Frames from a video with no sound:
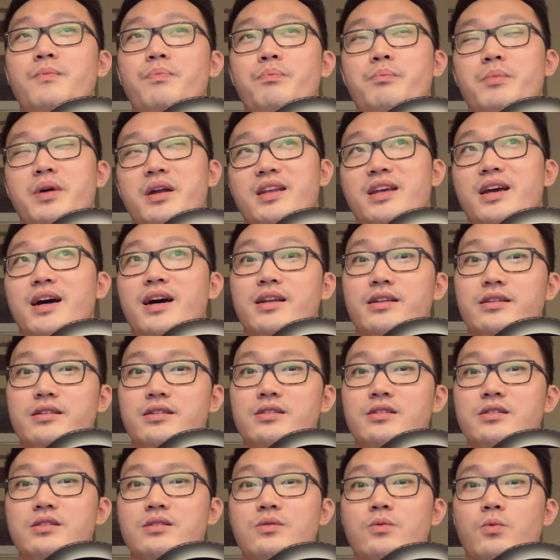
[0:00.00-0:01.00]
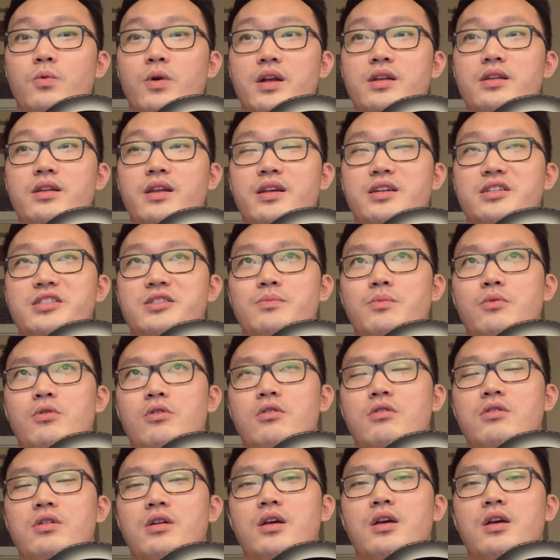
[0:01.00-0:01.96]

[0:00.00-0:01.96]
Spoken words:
But the other one that is more